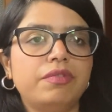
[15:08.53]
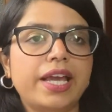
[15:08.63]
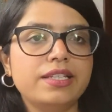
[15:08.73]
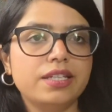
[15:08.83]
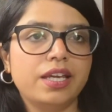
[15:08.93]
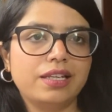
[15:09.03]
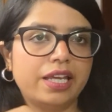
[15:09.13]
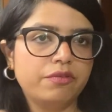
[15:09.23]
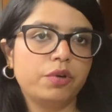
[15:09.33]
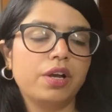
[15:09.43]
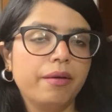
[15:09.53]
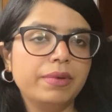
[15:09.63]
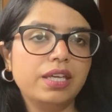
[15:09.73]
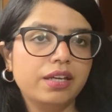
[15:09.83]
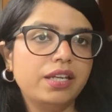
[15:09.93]
flight ticket like for
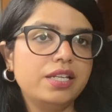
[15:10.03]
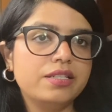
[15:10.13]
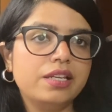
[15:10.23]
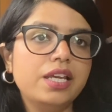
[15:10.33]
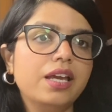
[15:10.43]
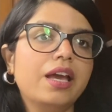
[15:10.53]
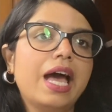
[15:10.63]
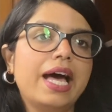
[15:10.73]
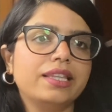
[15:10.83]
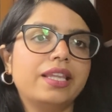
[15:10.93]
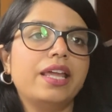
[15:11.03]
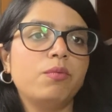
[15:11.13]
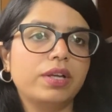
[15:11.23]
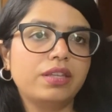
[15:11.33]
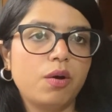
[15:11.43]
coming here in Italy and
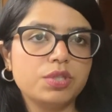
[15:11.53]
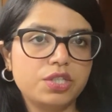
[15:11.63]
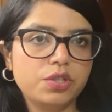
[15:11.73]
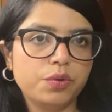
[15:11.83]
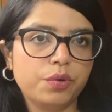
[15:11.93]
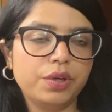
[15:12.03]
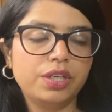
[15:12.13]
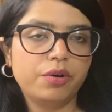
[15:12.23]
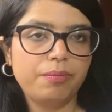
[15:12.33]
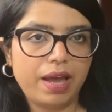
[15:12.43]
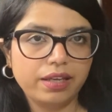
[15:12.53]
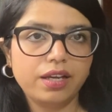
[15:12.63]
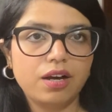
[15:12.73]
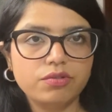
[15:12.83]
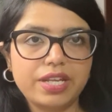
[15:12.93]
then 1000 euro in your bank
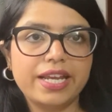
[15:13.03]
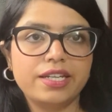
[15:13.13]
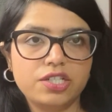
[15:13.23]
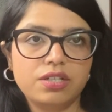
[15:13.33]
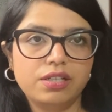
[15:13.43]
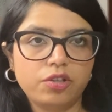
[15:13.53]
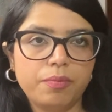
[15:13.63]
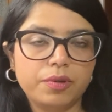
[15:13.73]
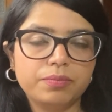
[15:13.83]
account, additional top up.